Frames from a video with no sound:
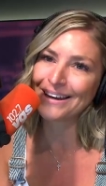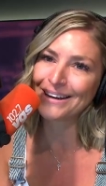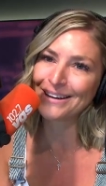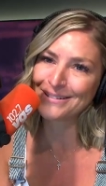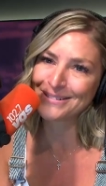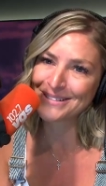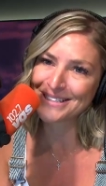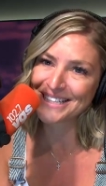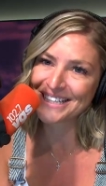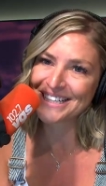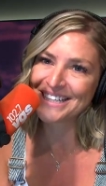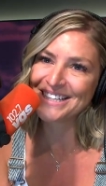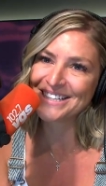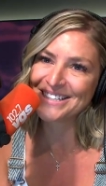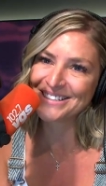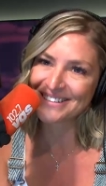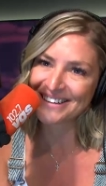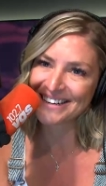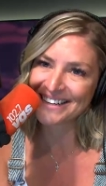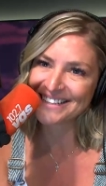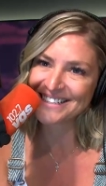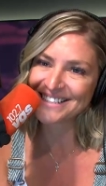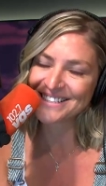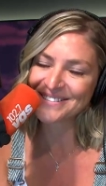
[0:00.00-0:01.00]
he was going to
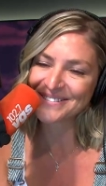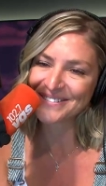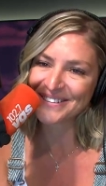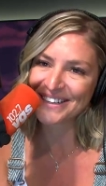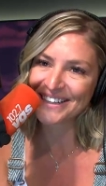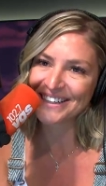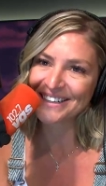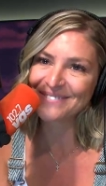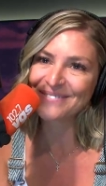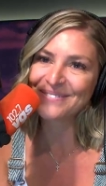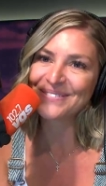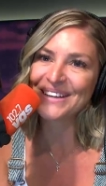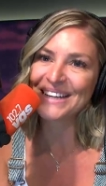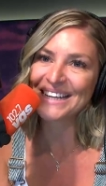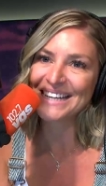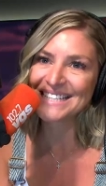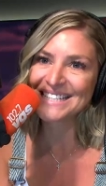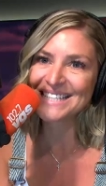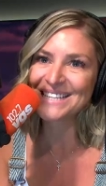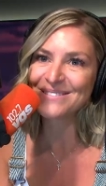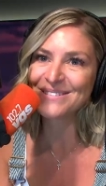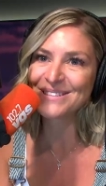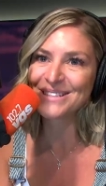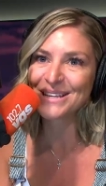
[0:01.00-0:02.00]
transfer
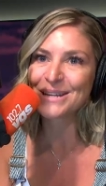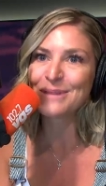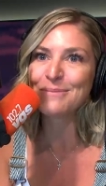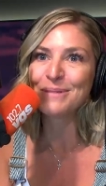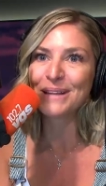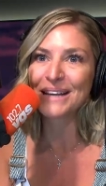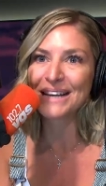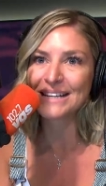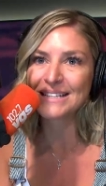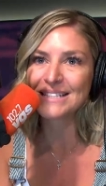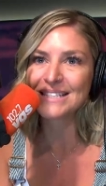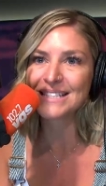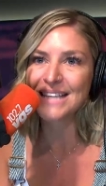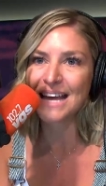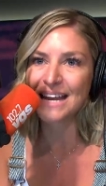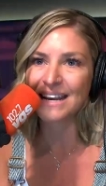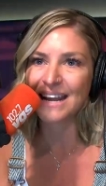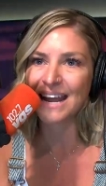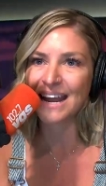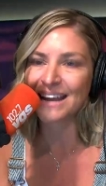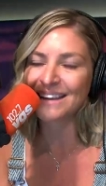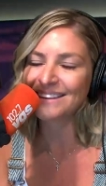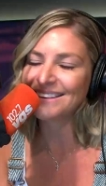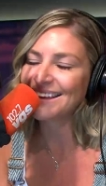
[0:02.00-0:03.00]
because he was going to play on
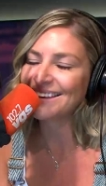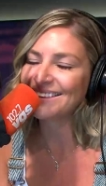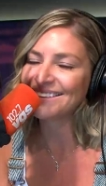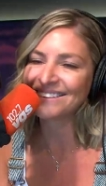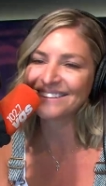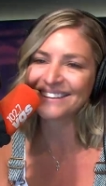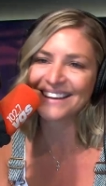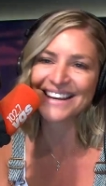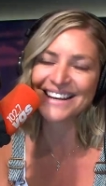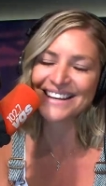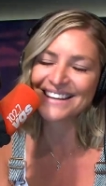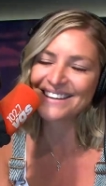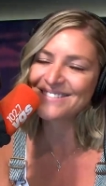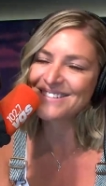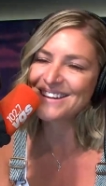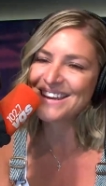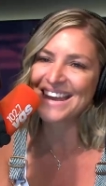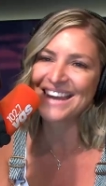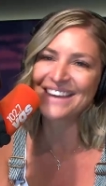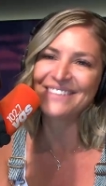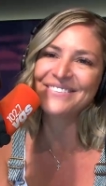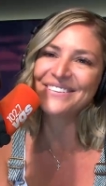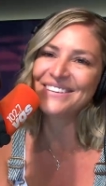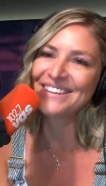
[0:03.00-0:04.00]
Sunday." And then they're like, "You
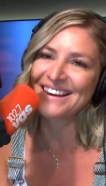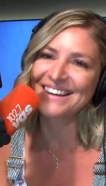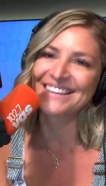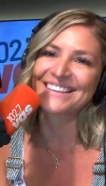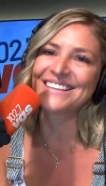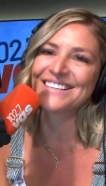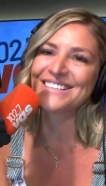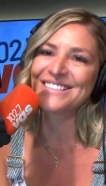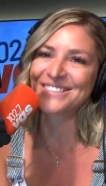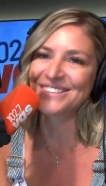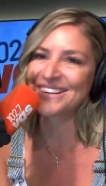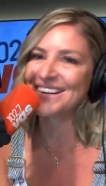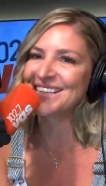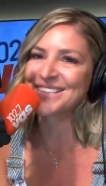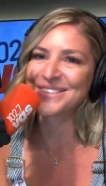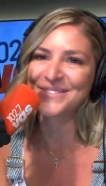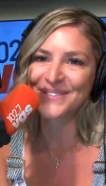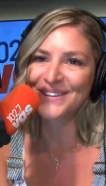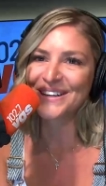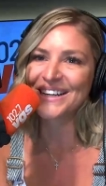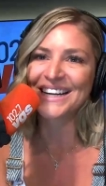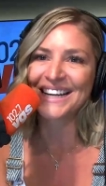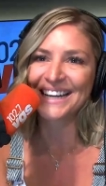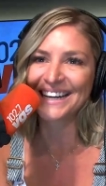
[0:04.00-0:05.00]
can't. You're not going to
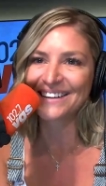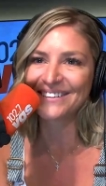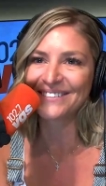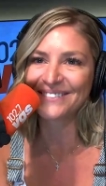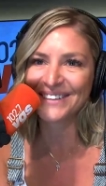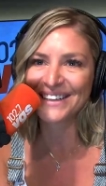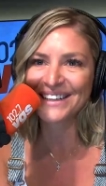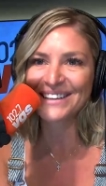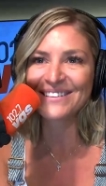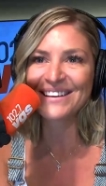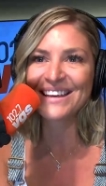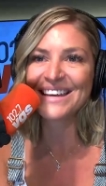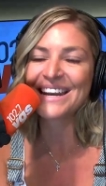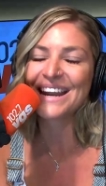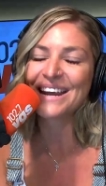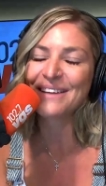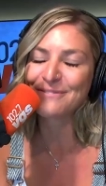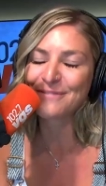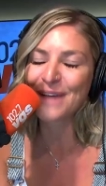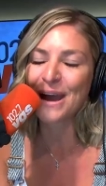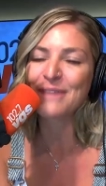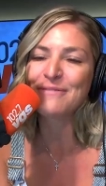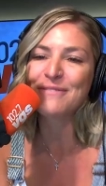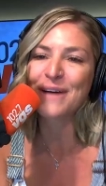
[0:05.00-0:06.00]
transfer here." What do you? And I,
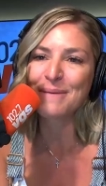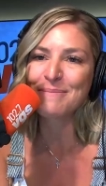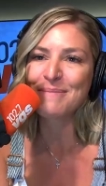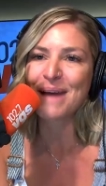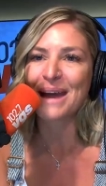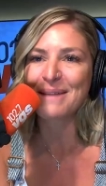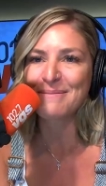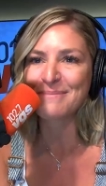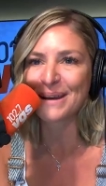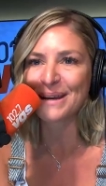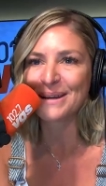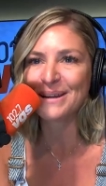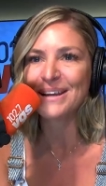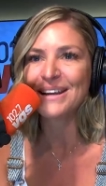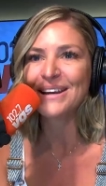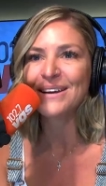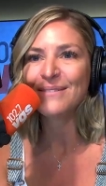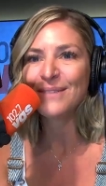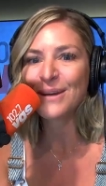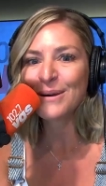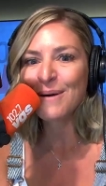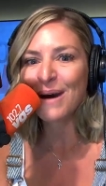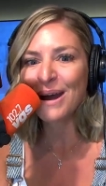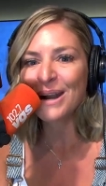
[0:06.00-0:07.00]
I, felt bad, but
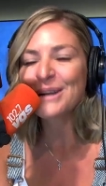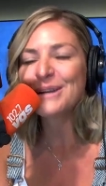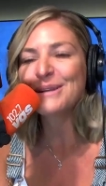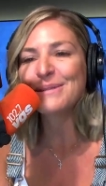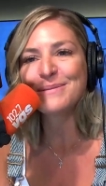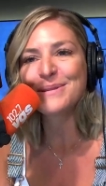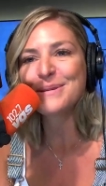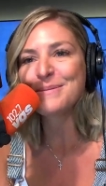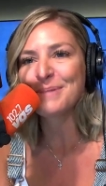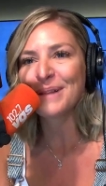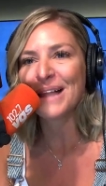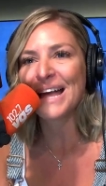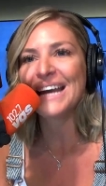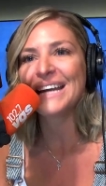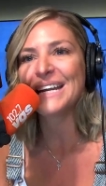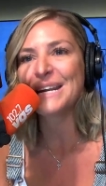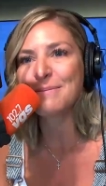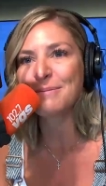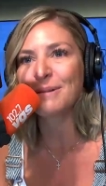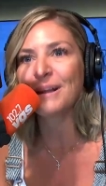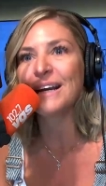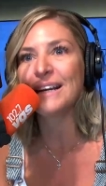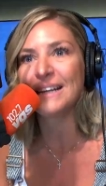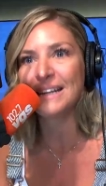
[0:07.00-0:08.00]
we wanted him to play, and
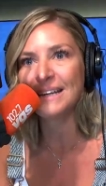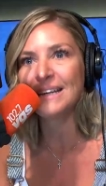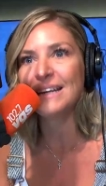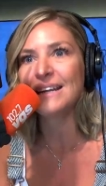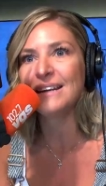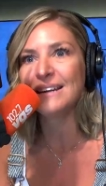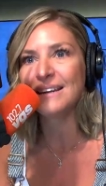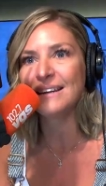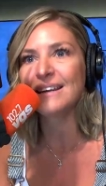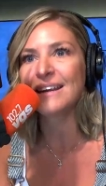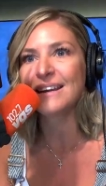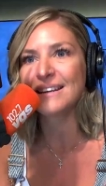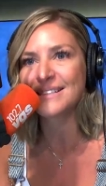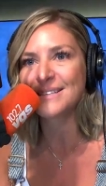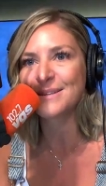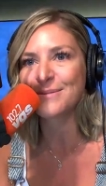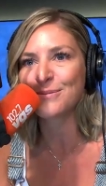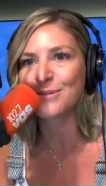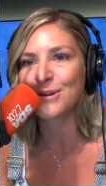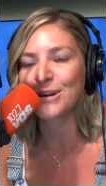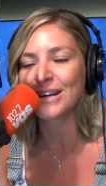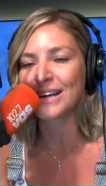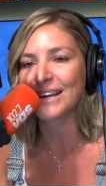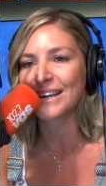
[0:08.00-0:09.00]
he played. He needed to get
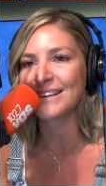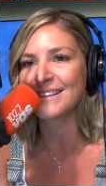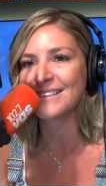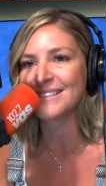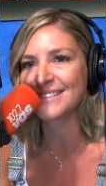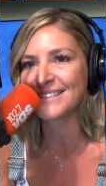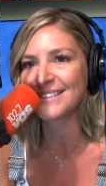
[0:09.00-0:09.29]
some work in, so